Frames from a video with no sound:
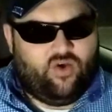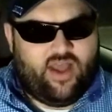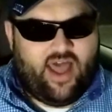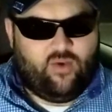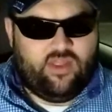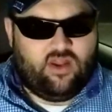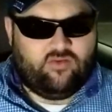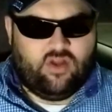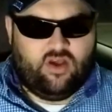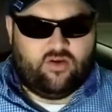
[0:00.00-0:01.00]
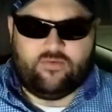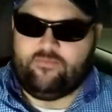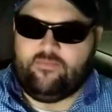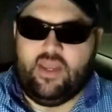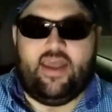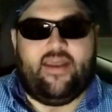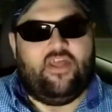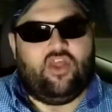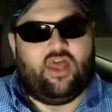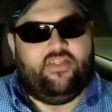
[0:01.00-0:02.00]
don't. I really don't know. Yeah, and
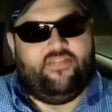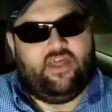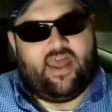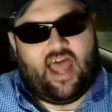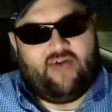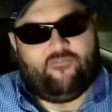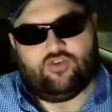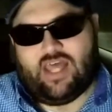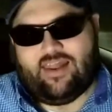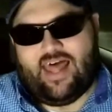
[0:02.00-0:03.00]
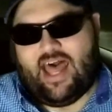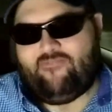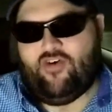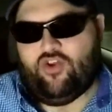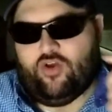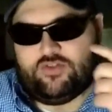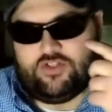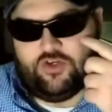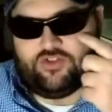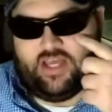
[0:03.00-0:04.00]
then you got then iPhone's got live photos
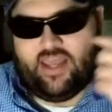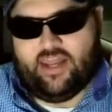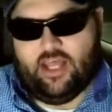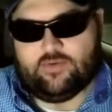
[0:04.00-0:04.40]
too, so that kind of